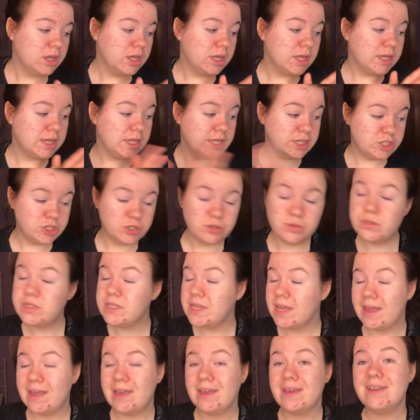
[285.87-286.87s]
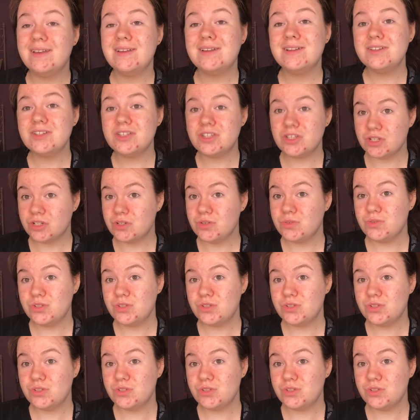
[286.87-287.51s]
They do say to